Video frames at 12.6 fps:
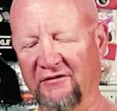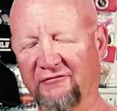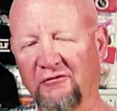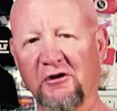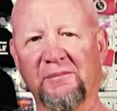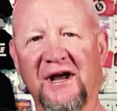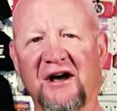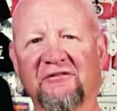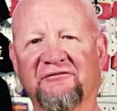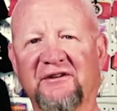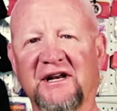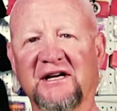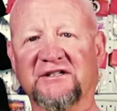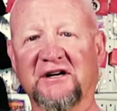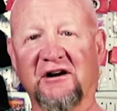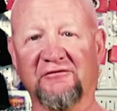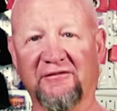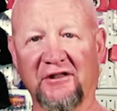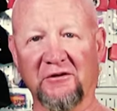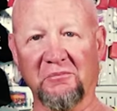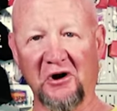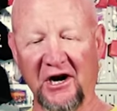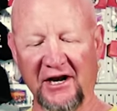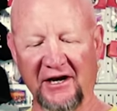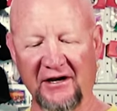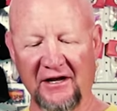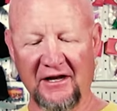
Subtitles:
4 pound Phoenix iron feather braid.